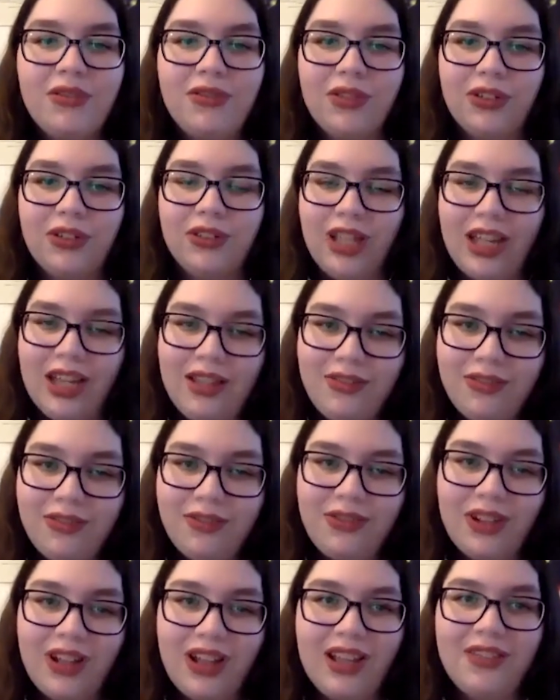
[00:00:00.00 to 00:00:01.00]
for life.
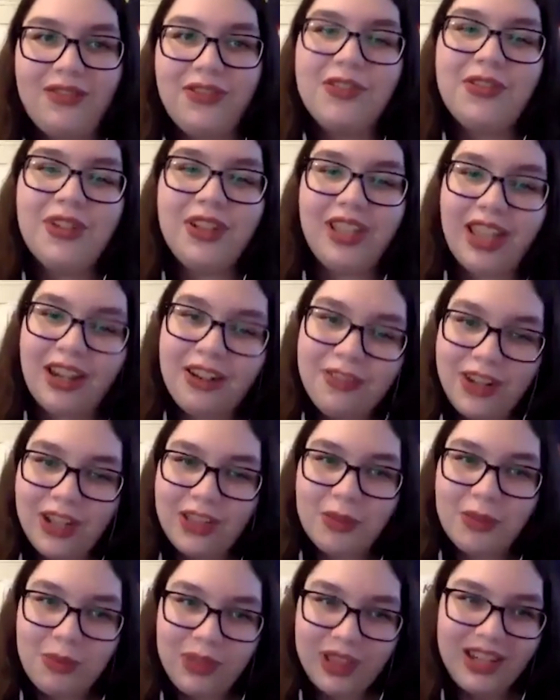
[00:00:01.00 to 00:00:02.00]
If you can get
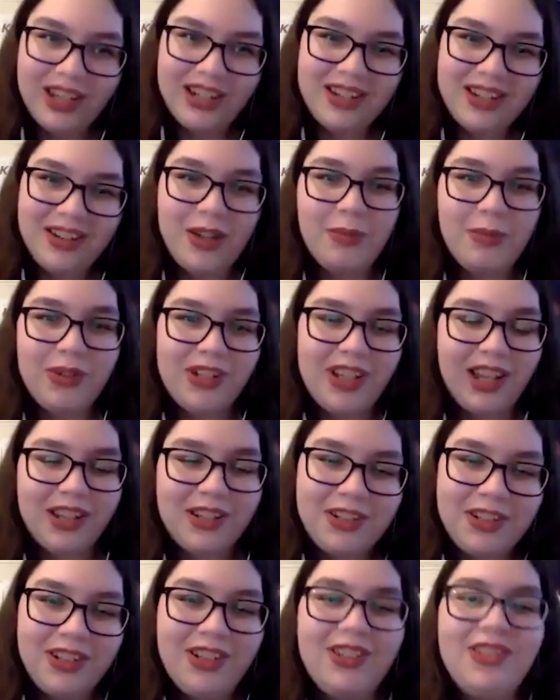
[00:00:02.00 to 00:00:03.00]
around the planetary
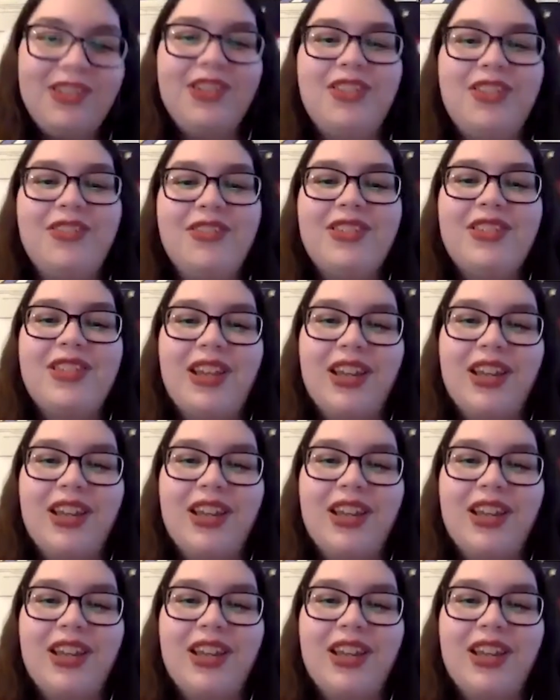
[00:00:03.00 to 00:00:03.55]
protection issues,